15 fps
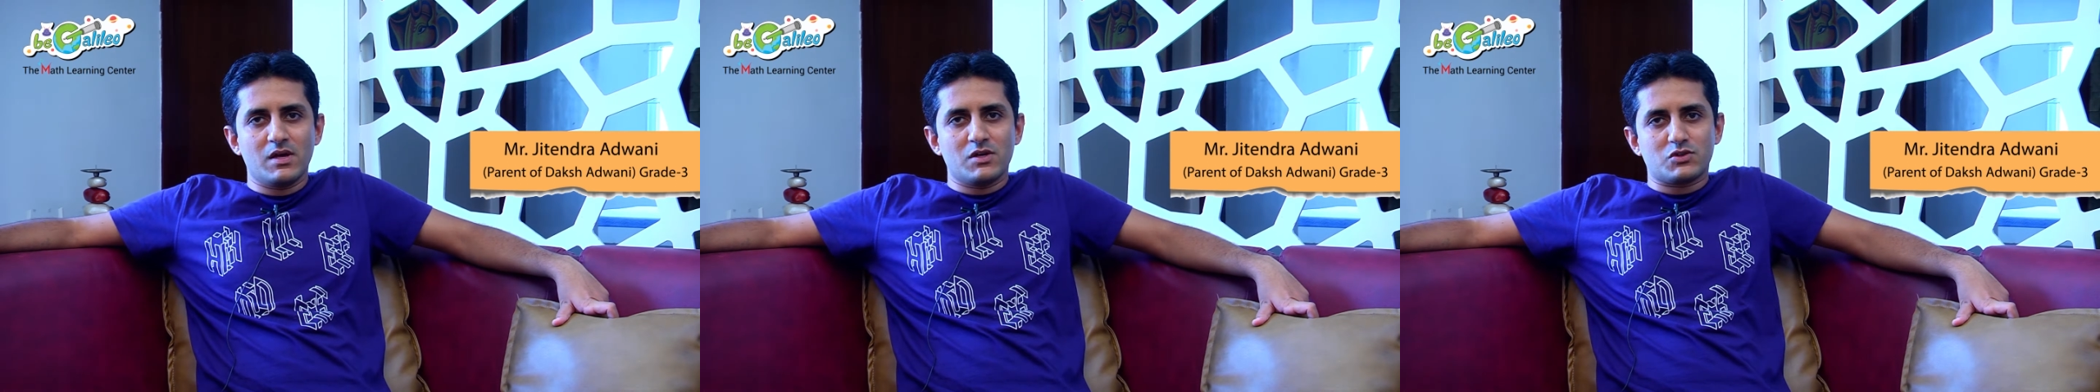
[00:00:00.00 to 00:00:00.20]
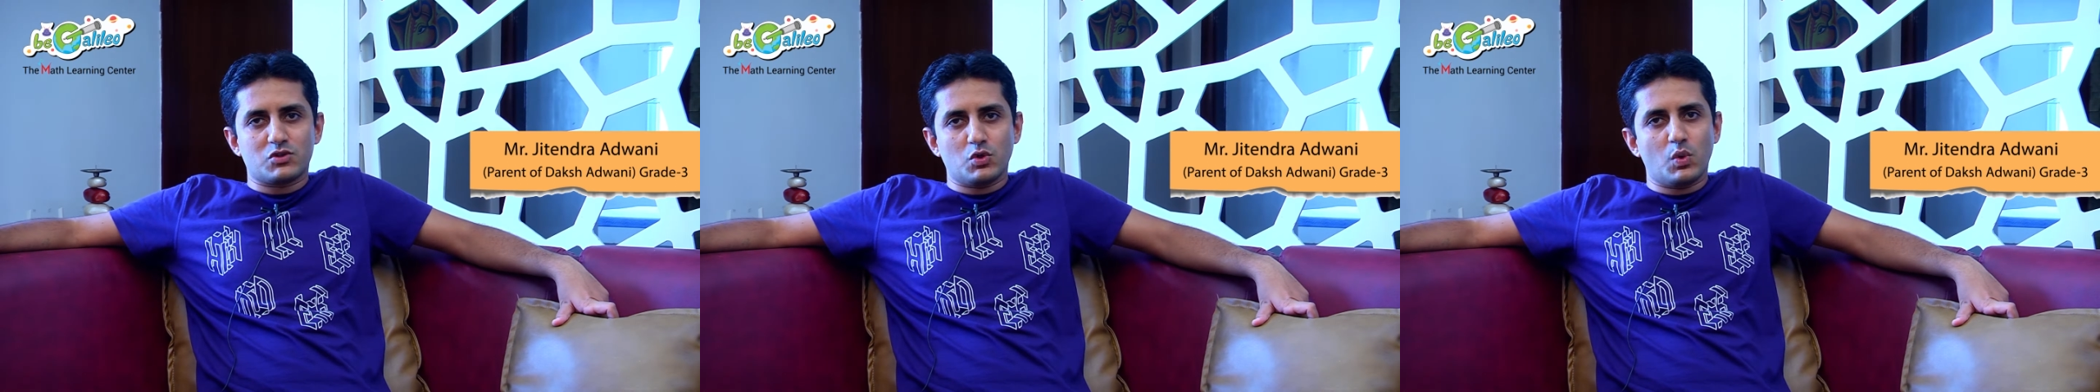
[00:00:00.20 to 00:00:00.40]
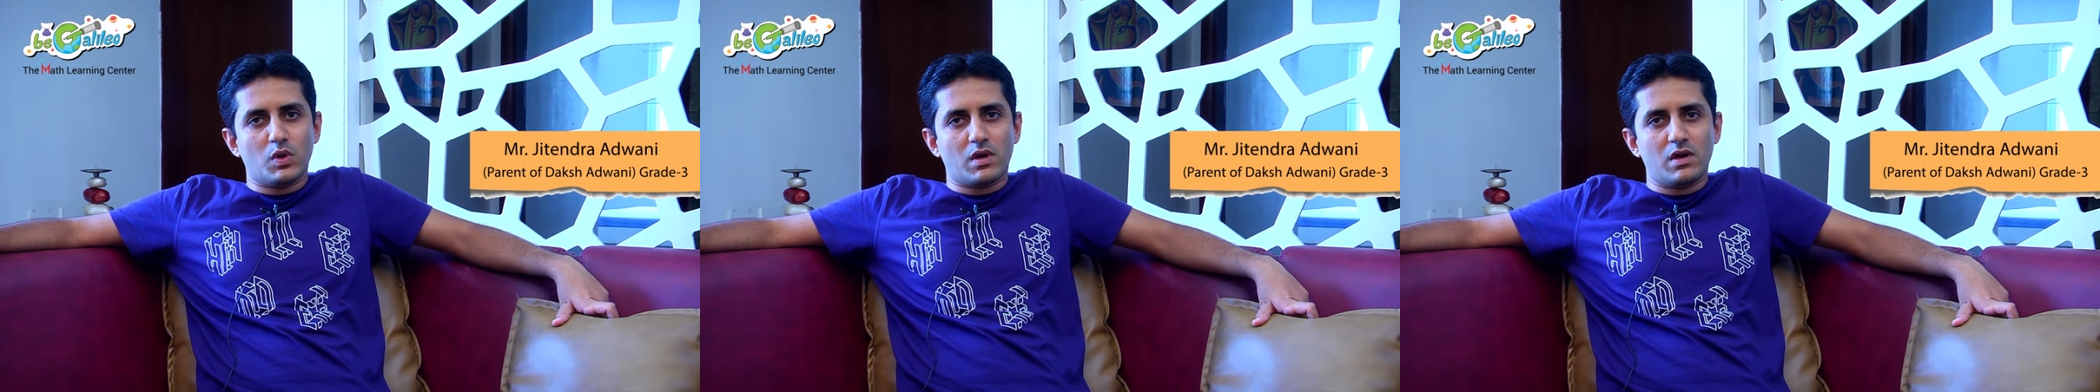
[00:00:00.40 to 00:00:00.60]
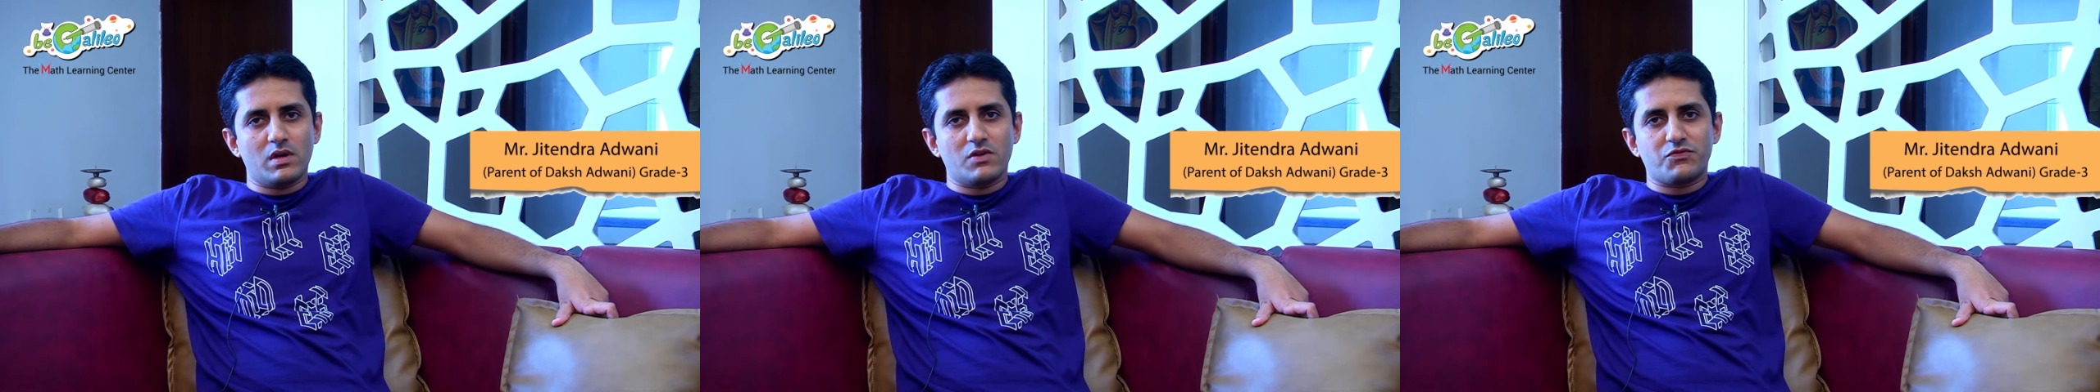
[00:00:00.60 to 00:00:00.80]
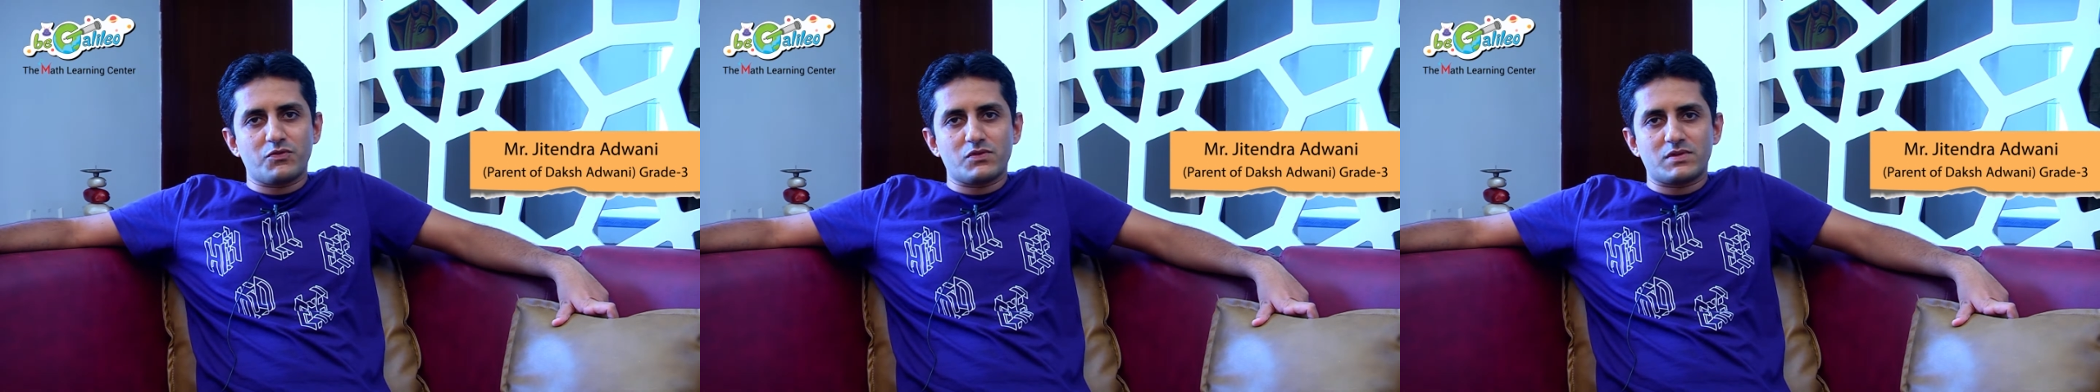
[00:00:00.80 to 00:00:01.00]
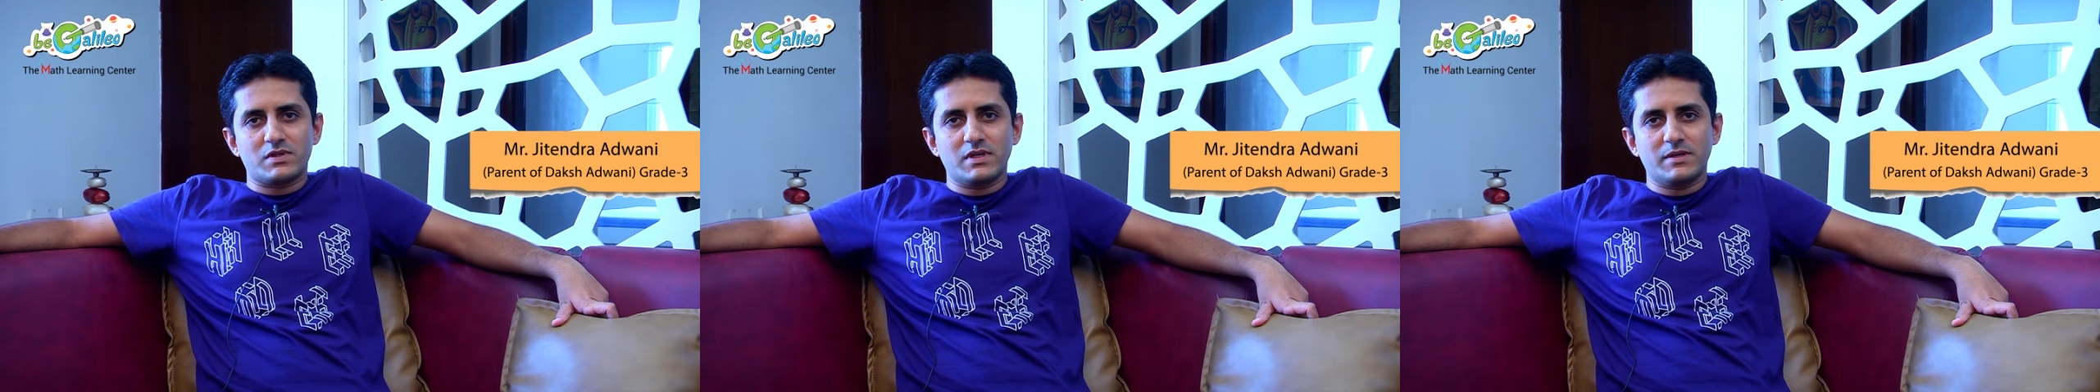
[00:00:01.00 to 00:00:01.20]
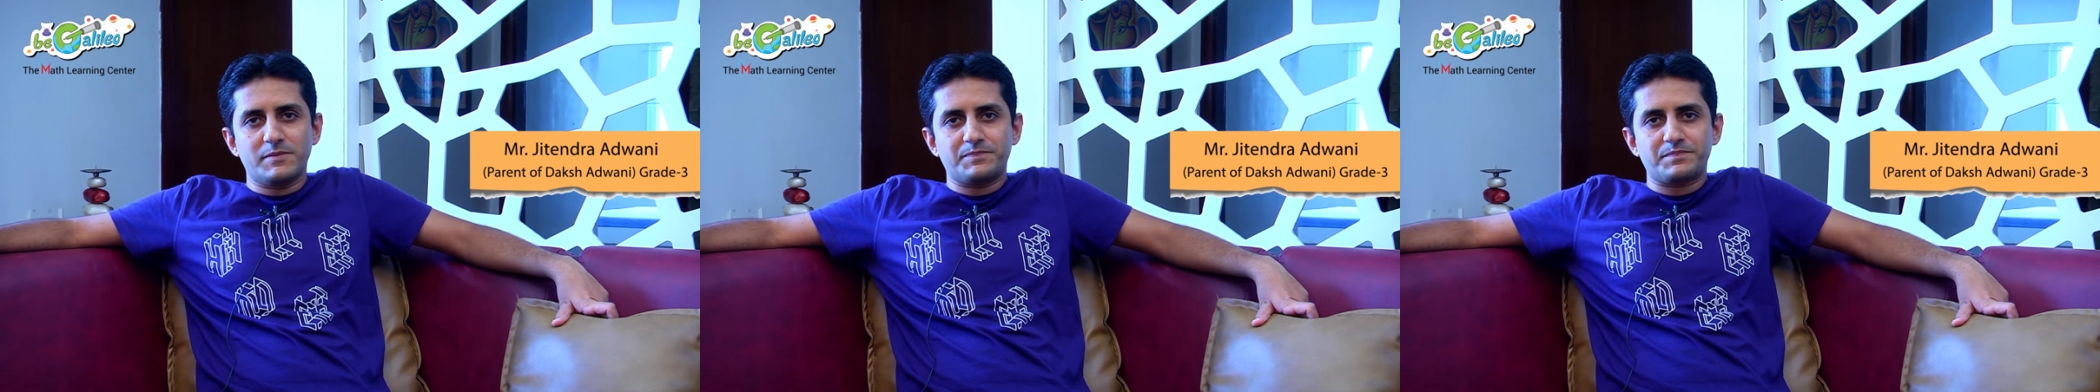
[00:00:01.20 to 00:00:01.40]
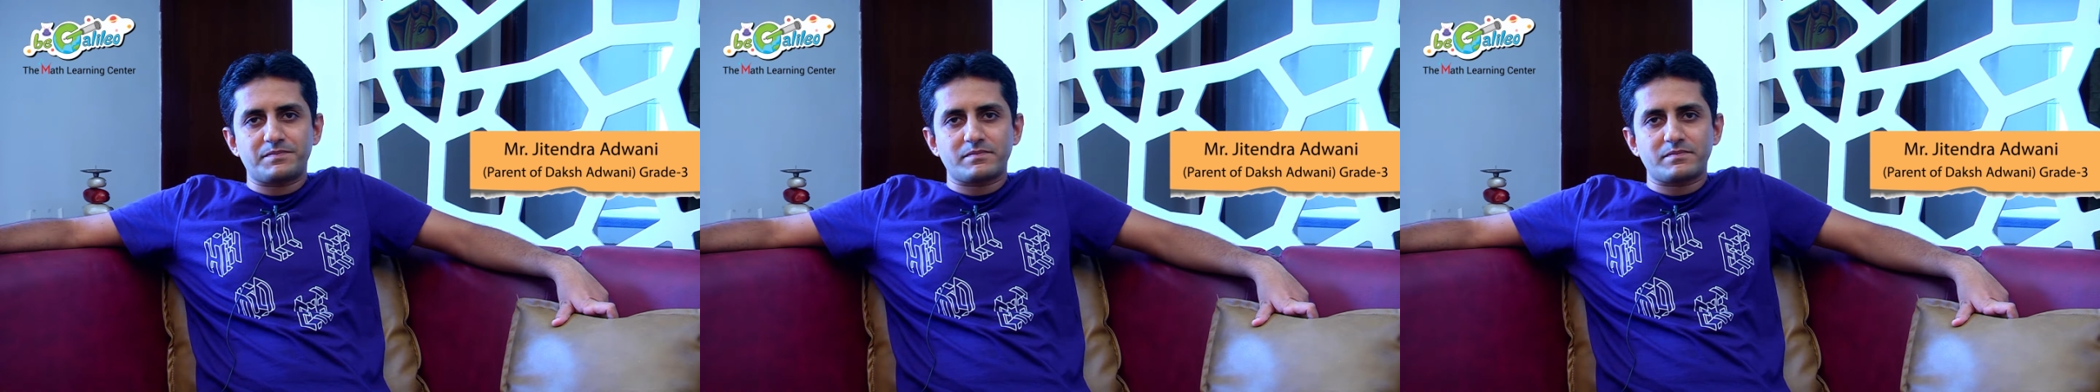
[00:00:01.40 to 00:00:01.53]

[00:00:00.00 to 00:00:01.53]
So overall, if you see,